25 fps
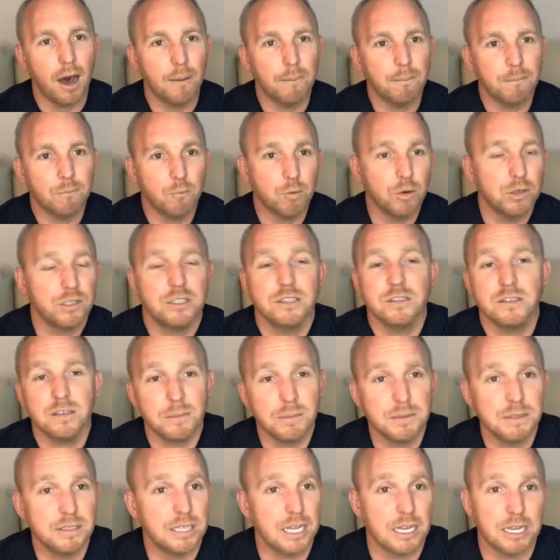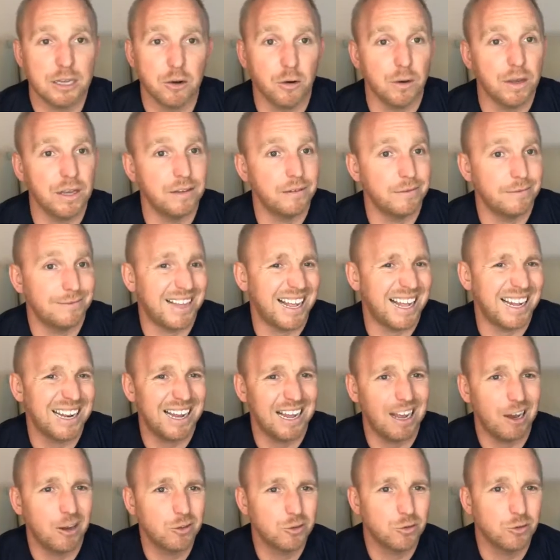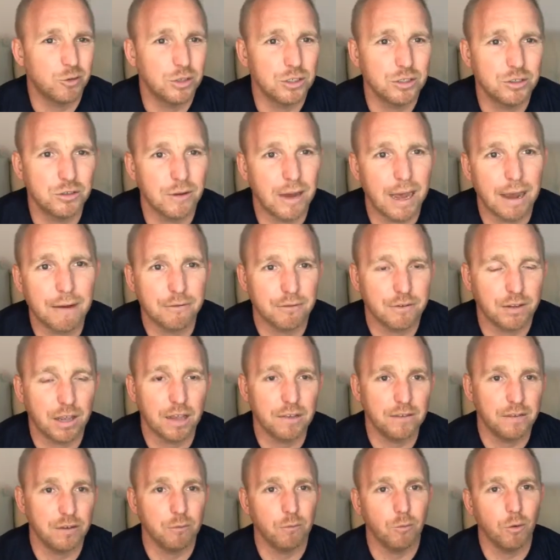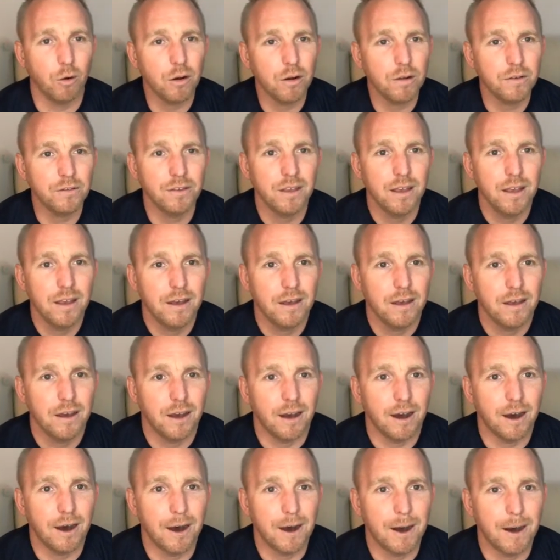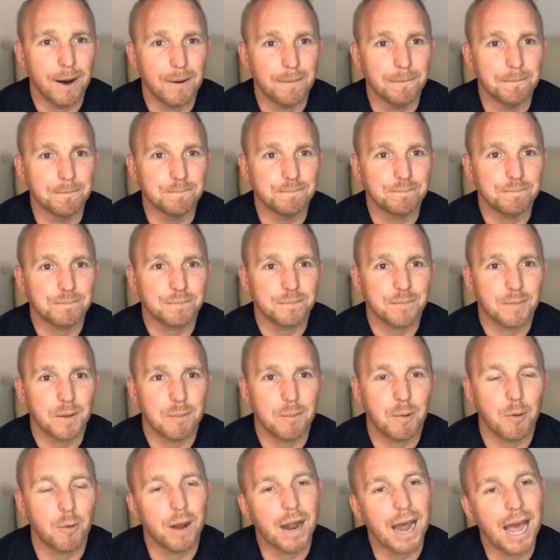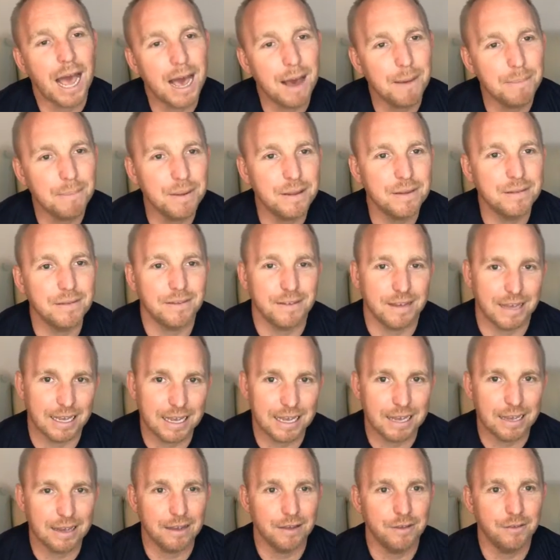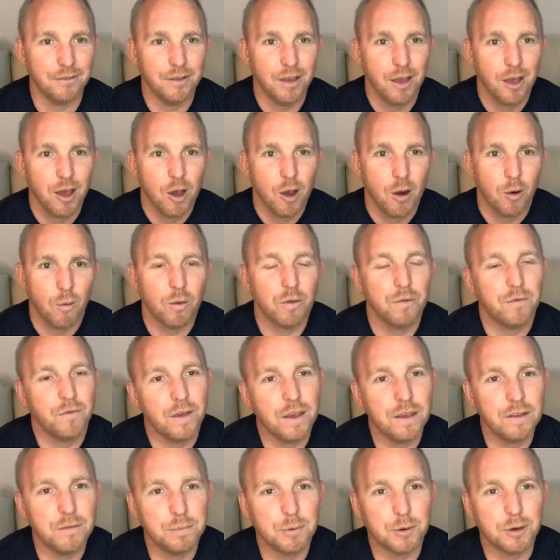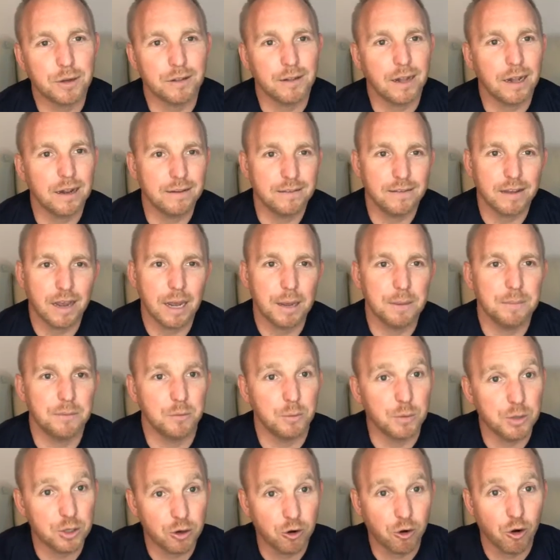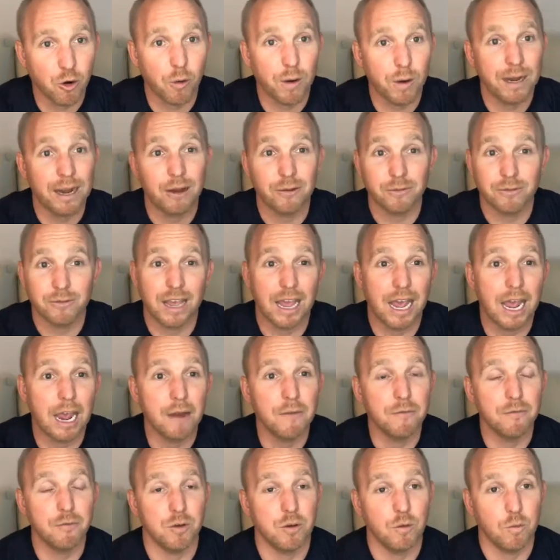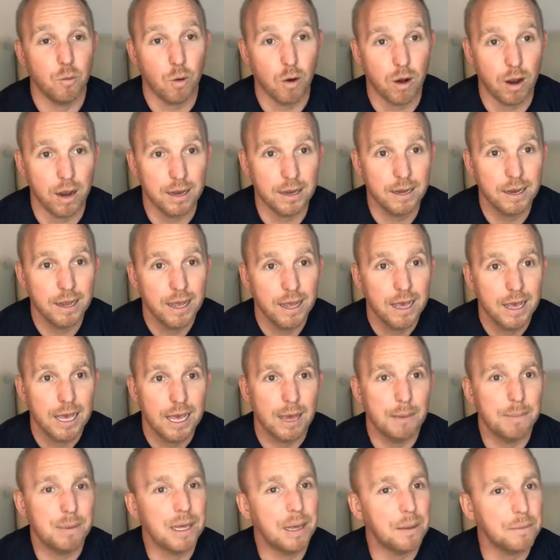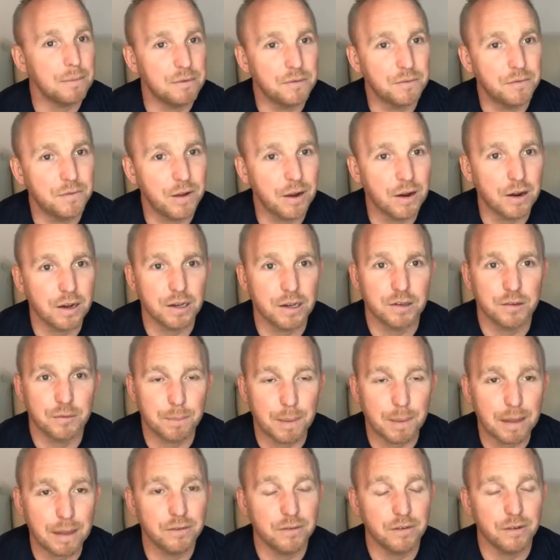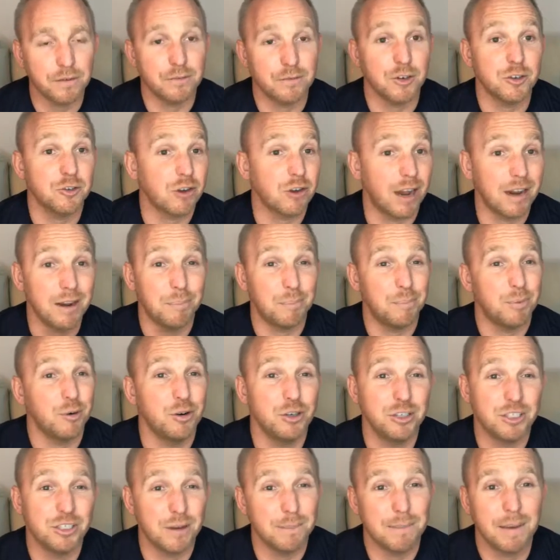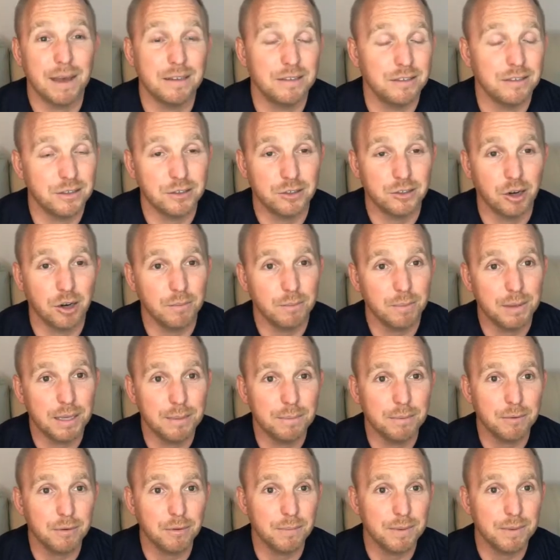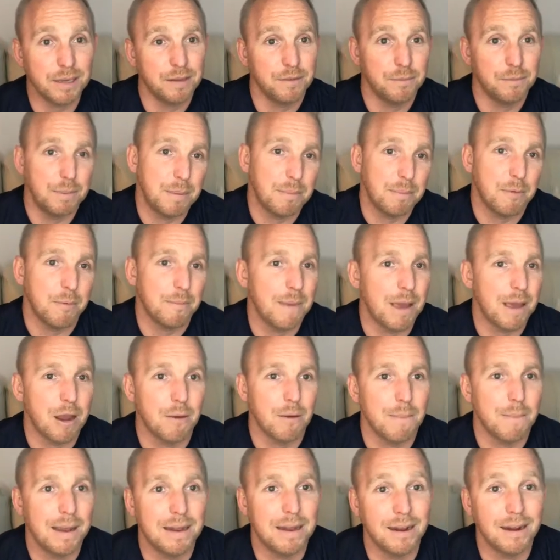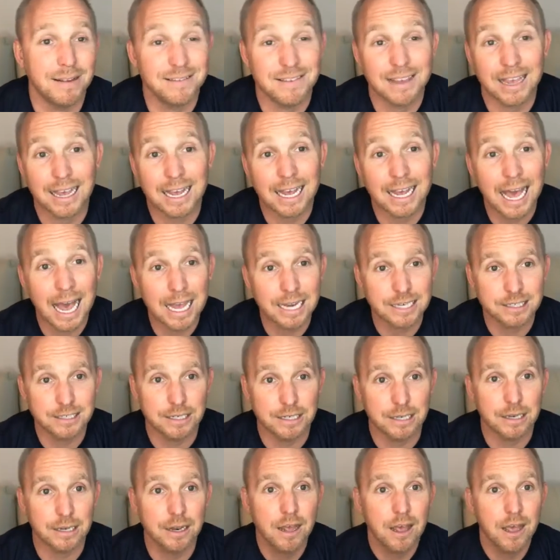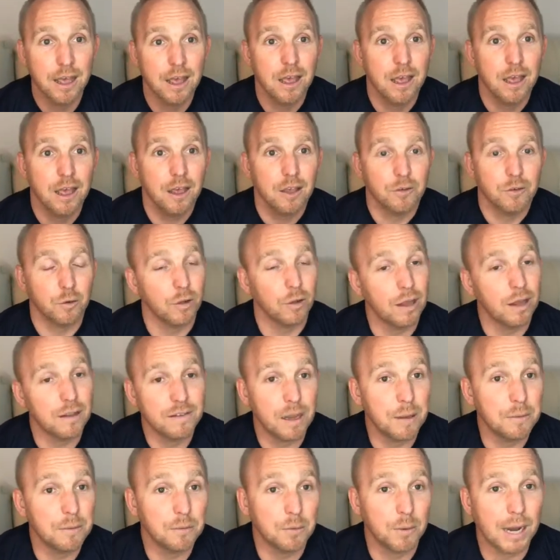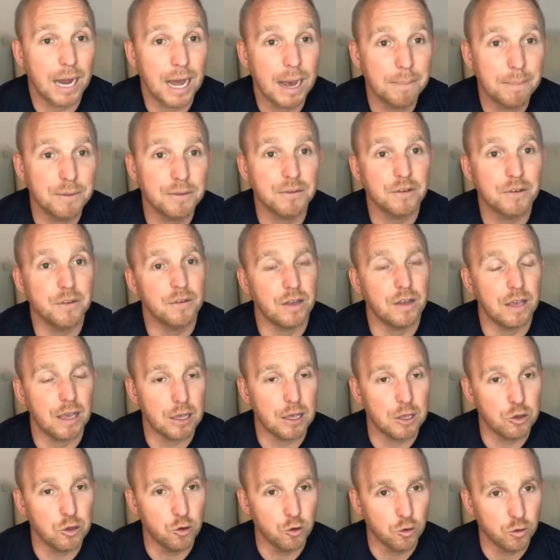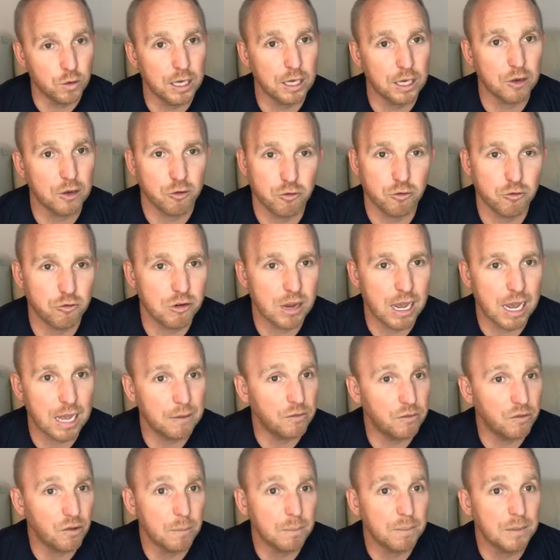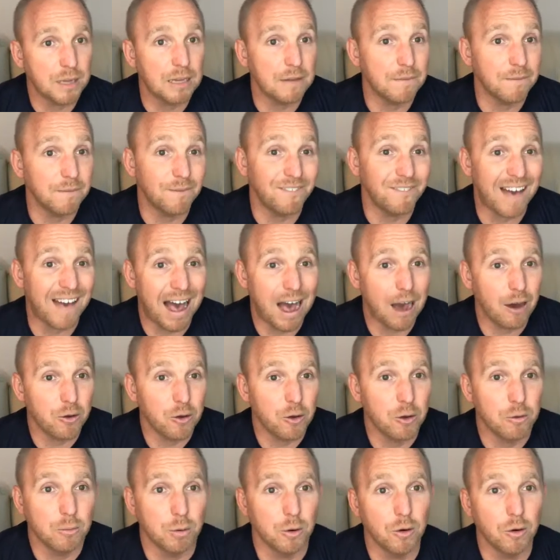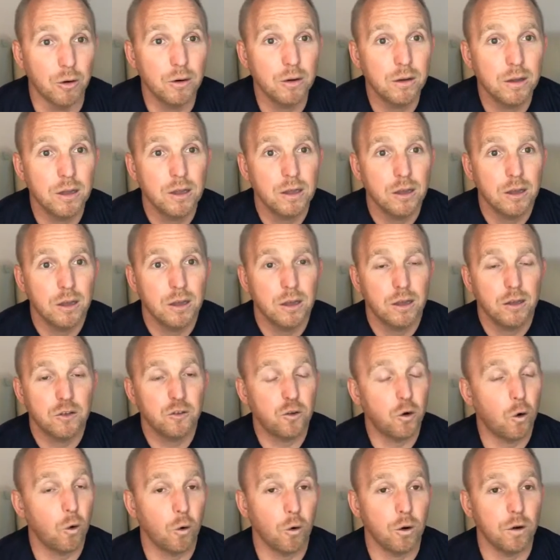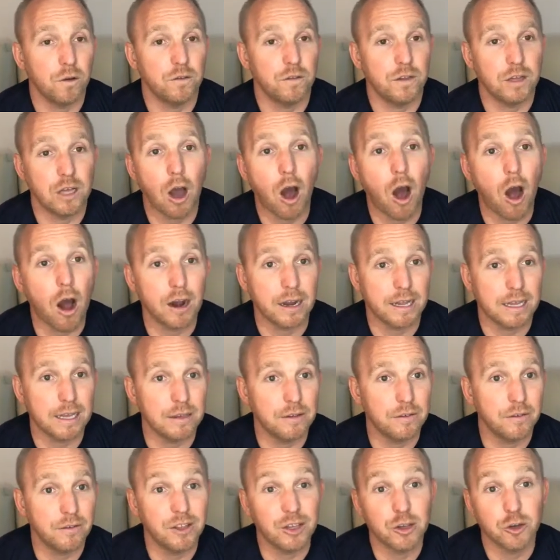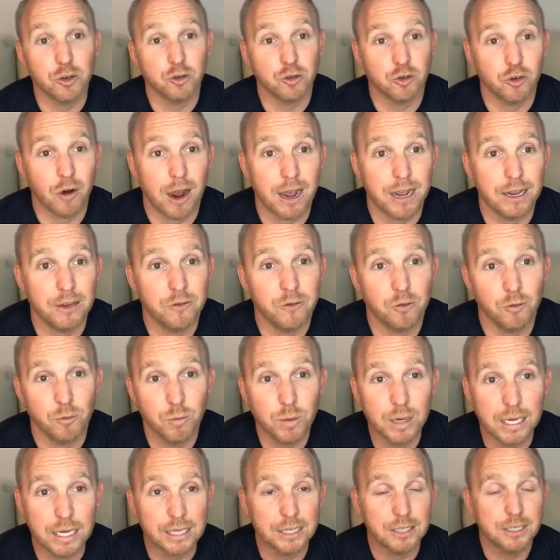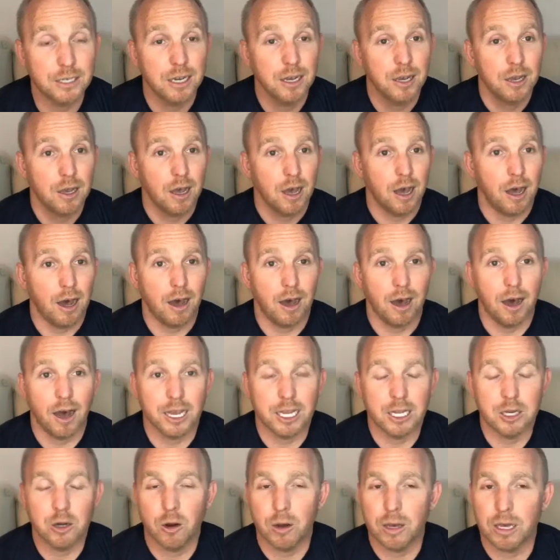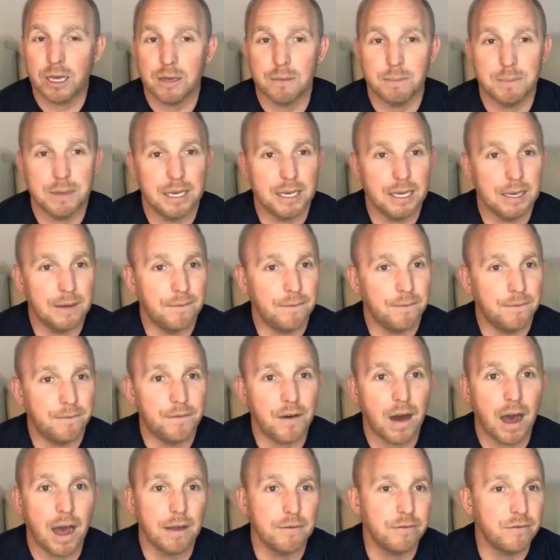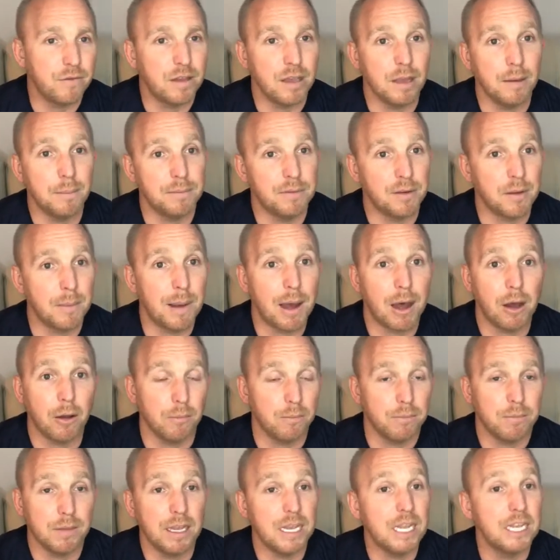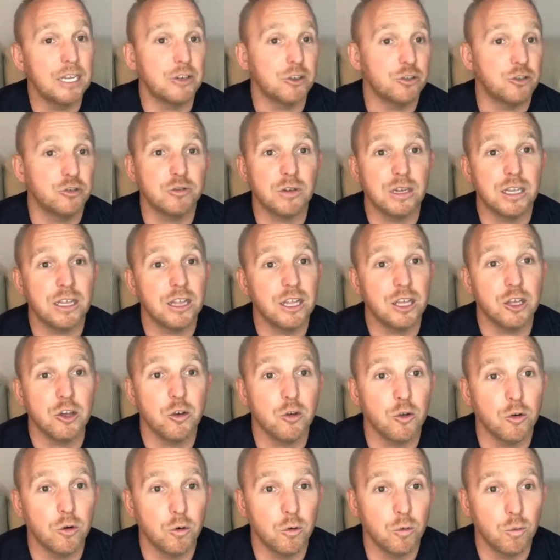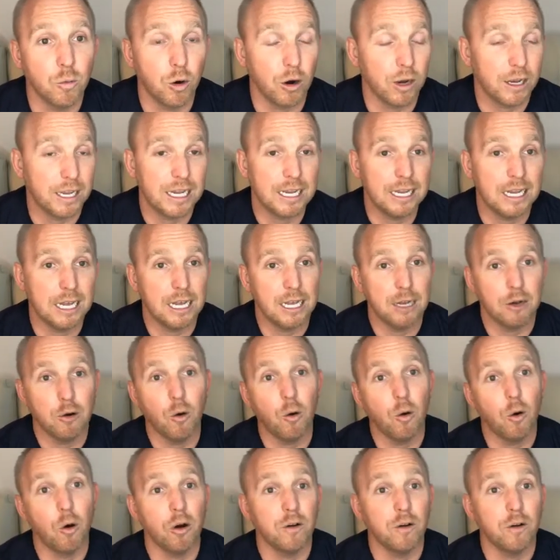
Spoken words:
which to some extent, is kind of how traditional advertising works. But what happens is, with Facebook, a lot of times when you're going out to everyone, it becomes very expensive to try to push a message on people because people may or may not take action. So a lot of times what happens is you can create something valuable towards the audience that you're trying to reach. It could be 5 tips about the industry that you're working in, or